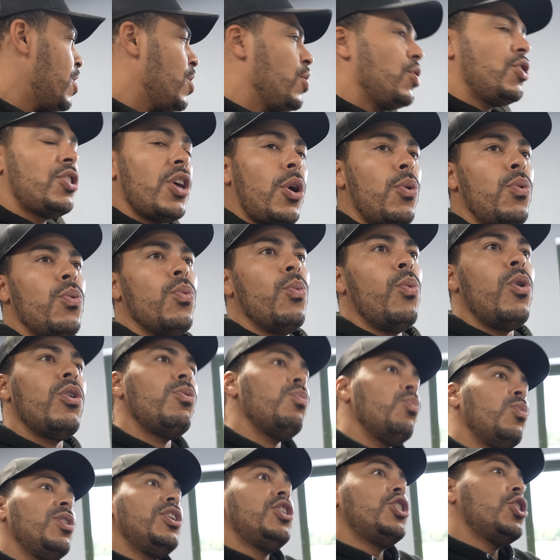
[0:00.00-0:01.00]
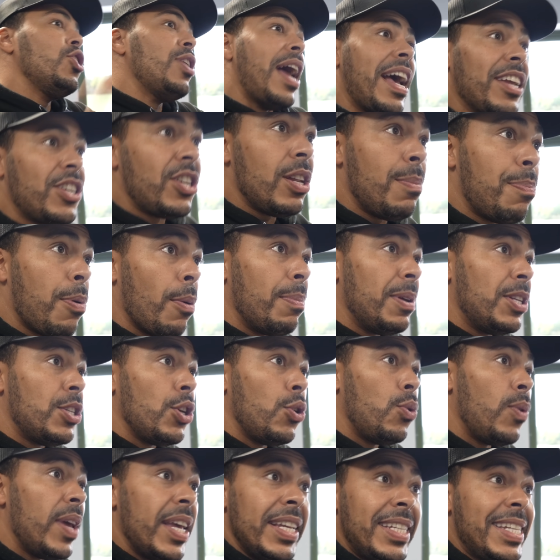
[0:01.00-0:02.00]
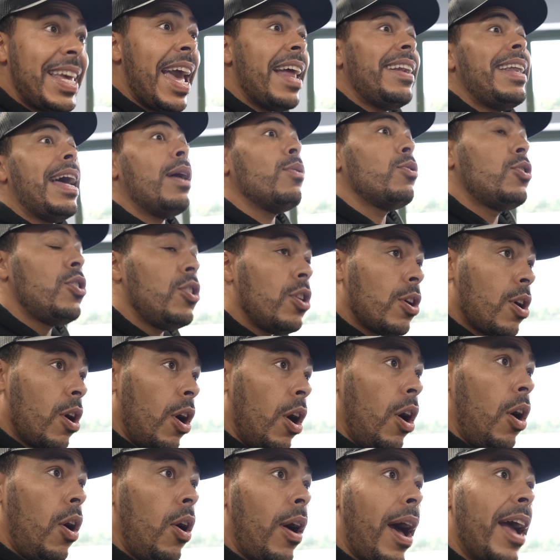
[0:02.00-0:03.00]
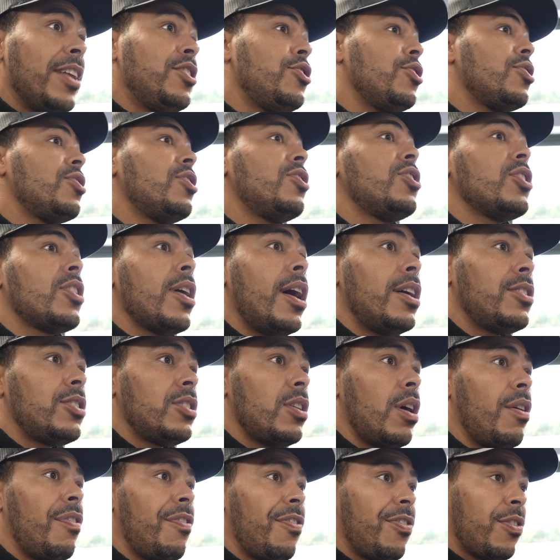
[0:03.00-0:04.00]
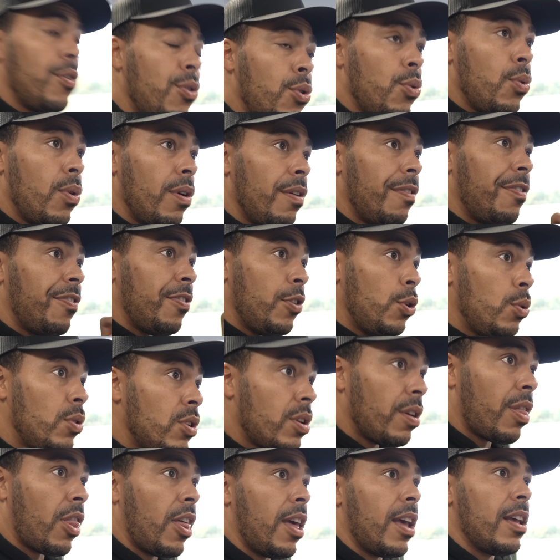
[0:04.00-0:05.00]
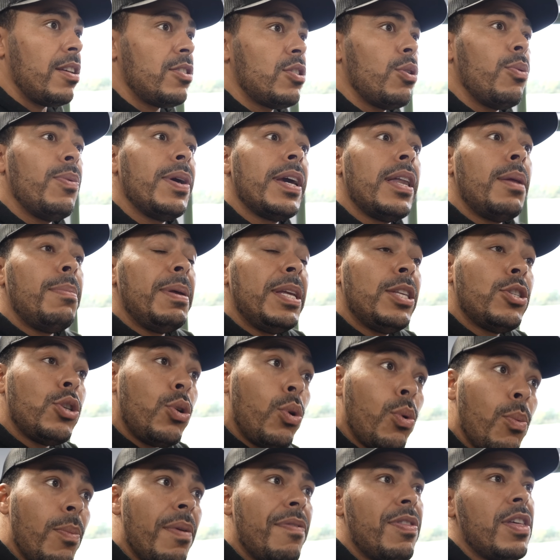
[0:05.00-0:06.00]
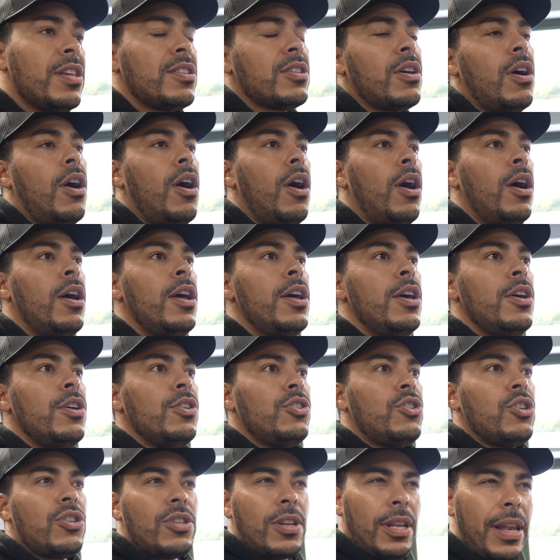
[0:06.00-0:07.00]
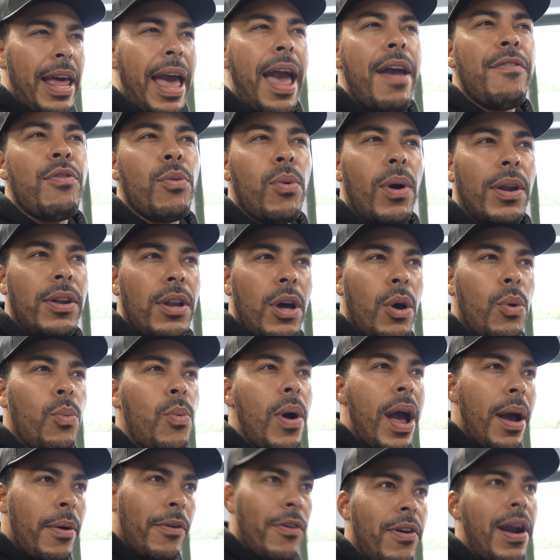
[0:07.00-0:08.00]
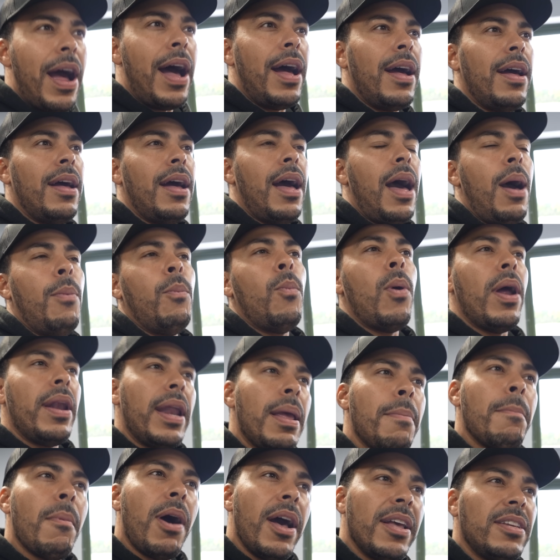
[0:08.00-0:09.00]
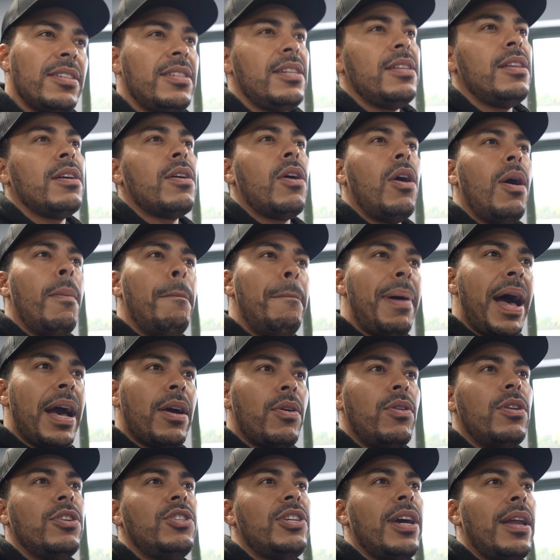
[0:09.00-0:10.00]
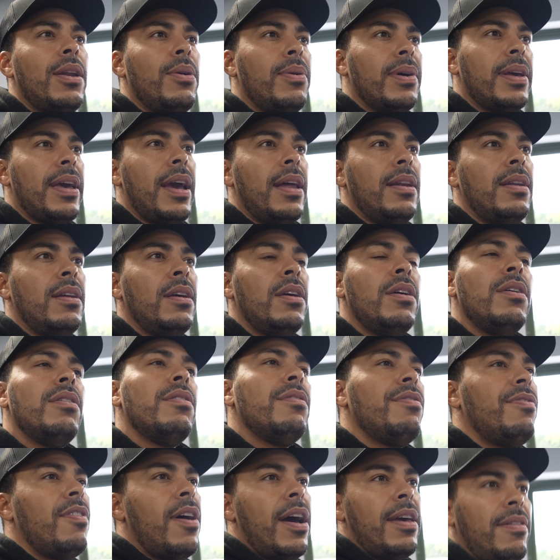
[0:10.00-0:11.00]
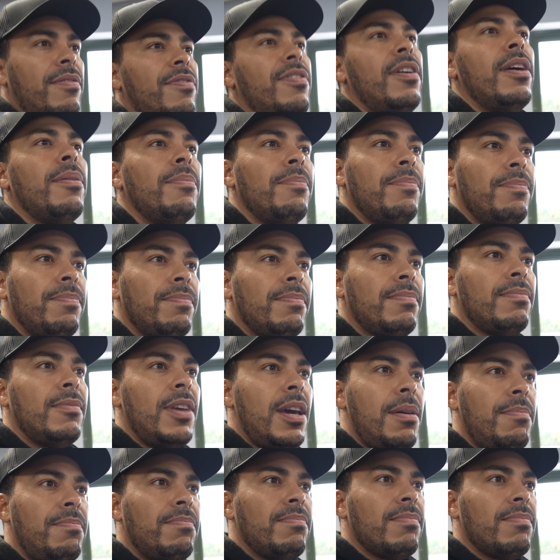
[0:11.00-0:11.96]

So what we should actually probably do is get down to the car and just discuss a few future things that we're going to be doing with this car, just to let everyone know where we're at and when they might see the car back on the channel again, fighting fit. Yeah?